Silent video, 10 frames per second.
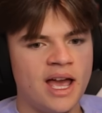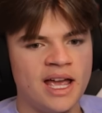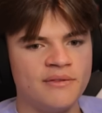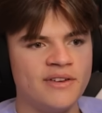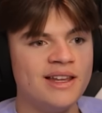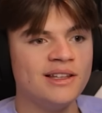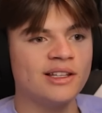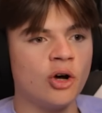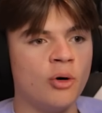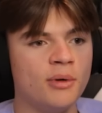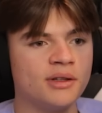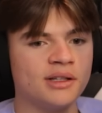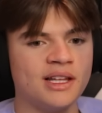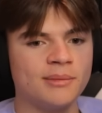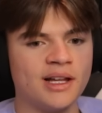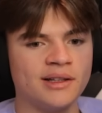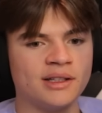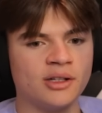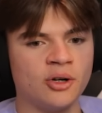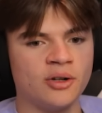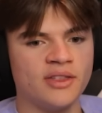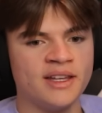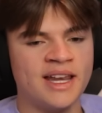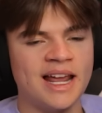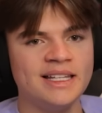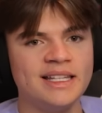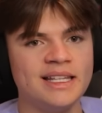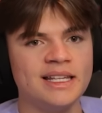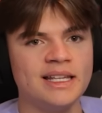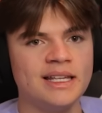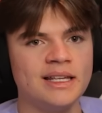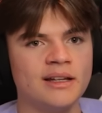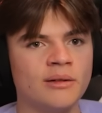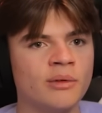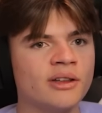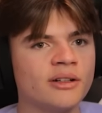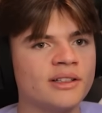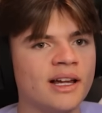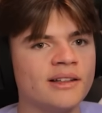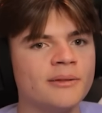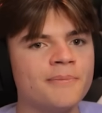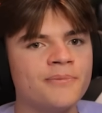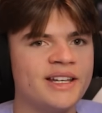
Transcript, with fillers: And Venus is almost the same size as Earth. 90, what's our size?